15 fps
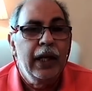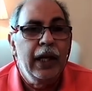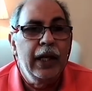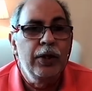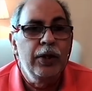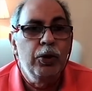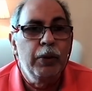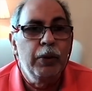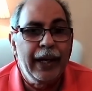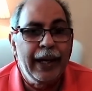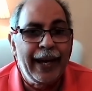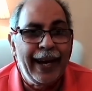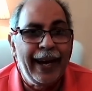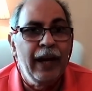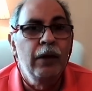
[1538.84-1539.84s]
into an
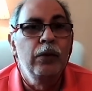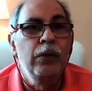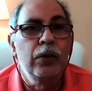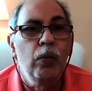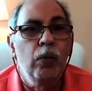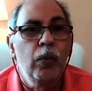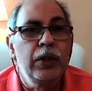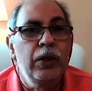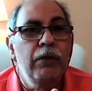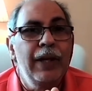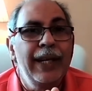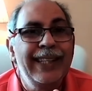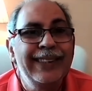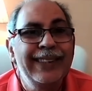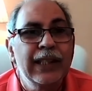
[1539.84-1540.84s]
account when you're
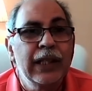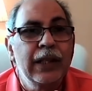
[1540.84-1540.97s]
releasing in